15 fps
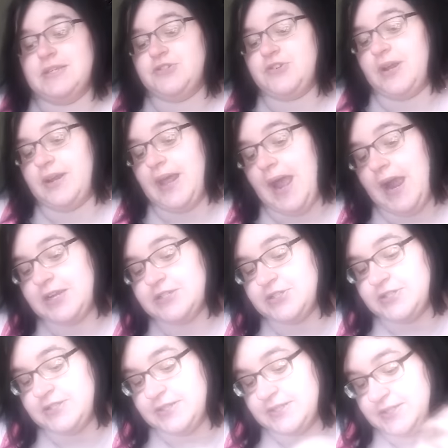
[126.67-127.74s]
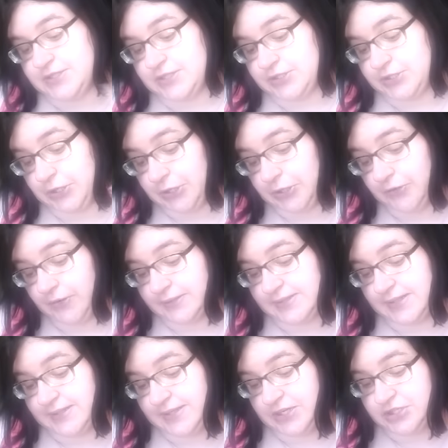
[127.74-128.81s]
They try to exorcist this girl because
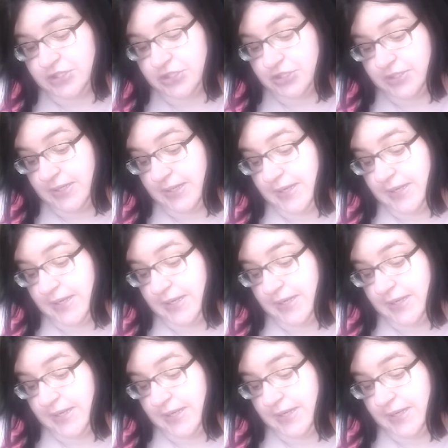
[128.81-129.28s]
they think she's